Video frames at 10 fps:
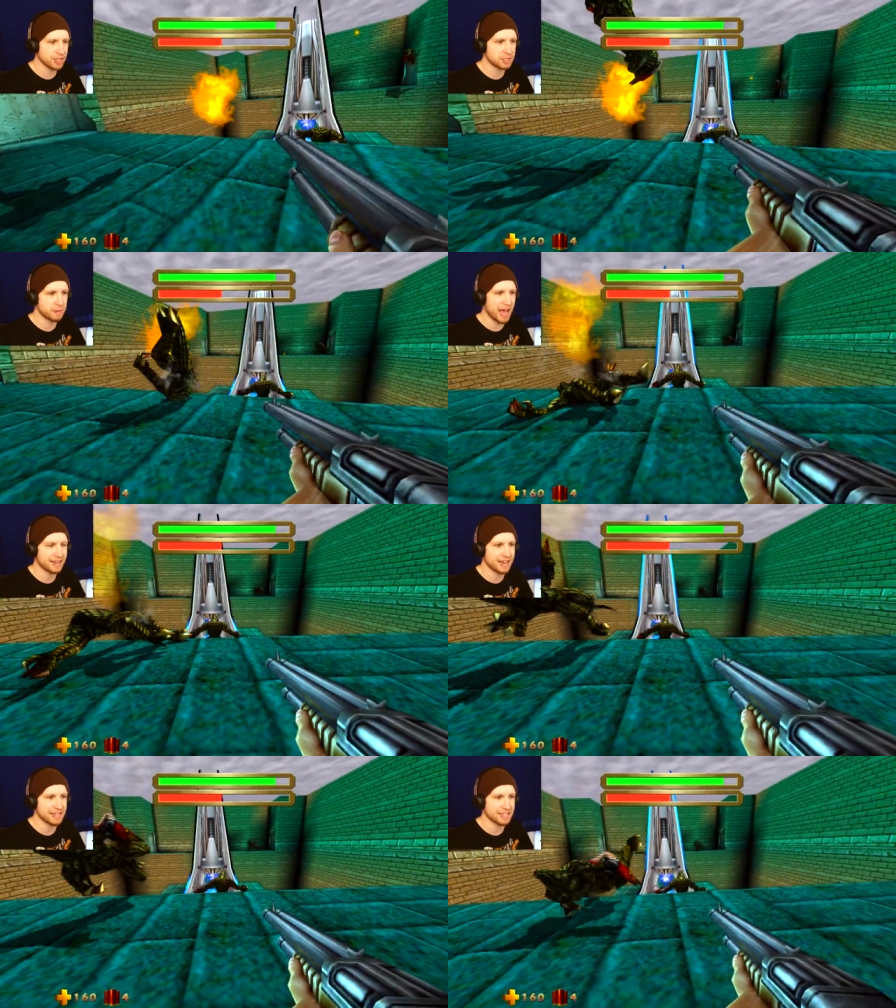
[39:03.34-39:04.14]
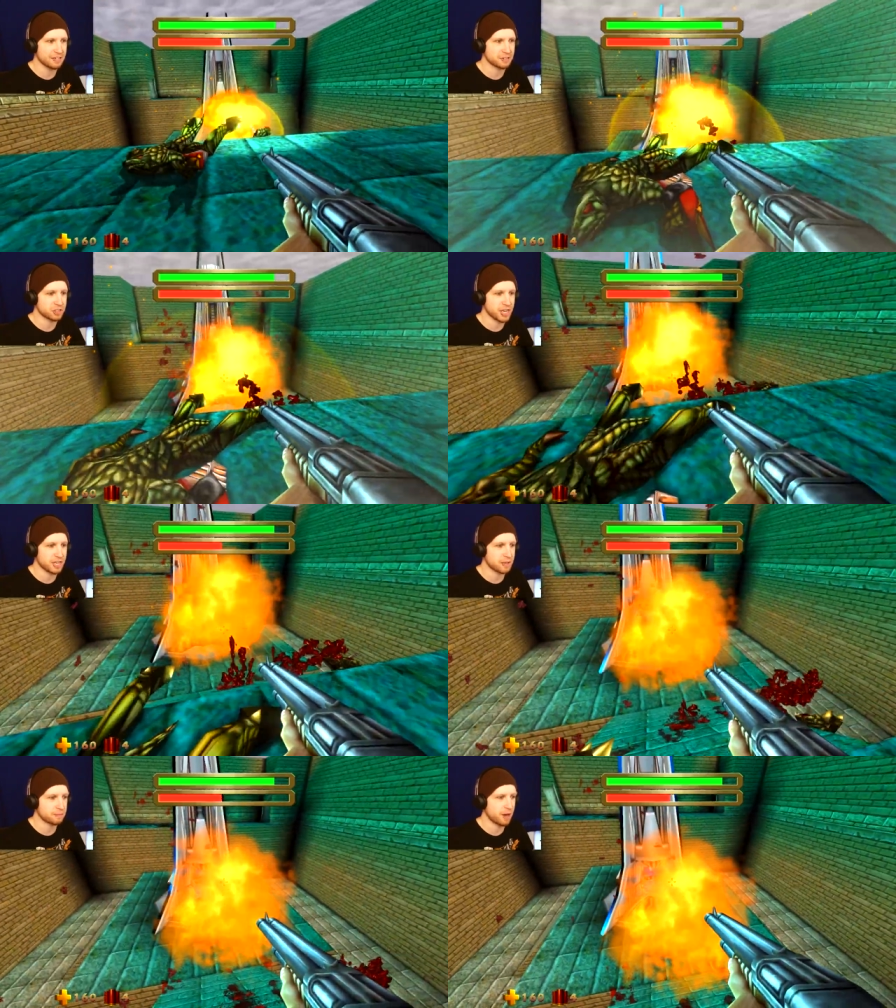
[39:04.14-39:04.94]
these bad guys that are just
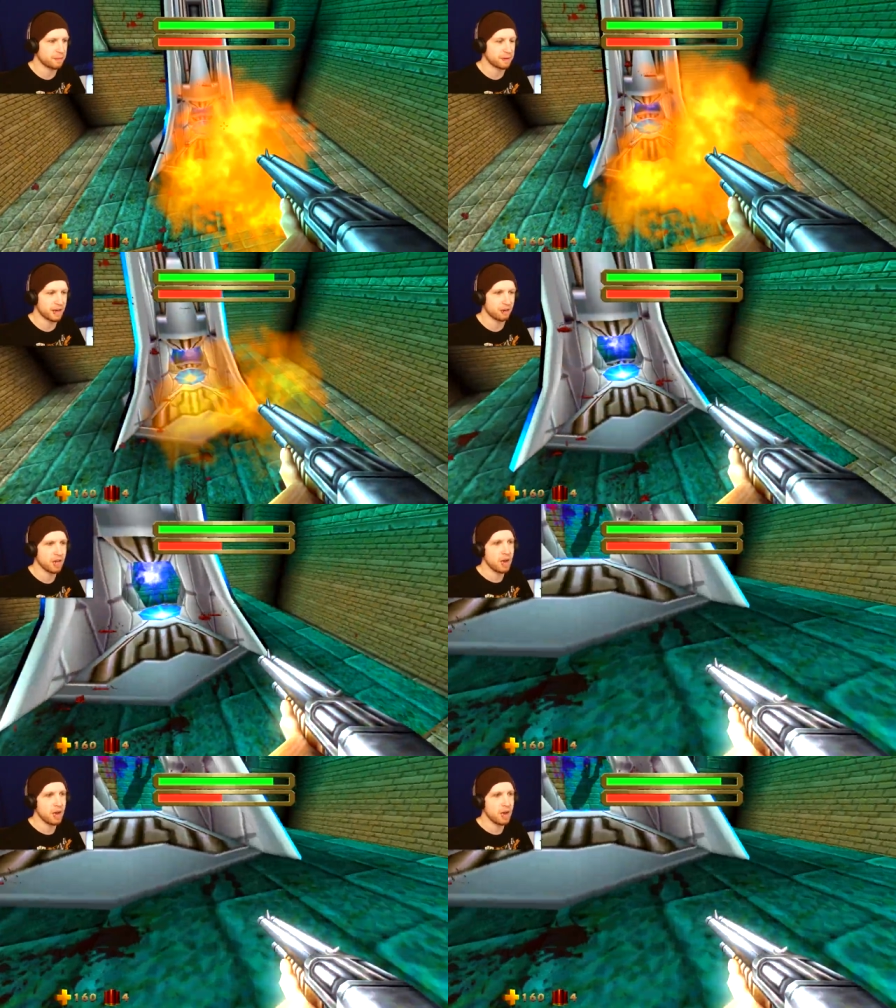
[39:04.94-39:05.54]
gonna keep popping out.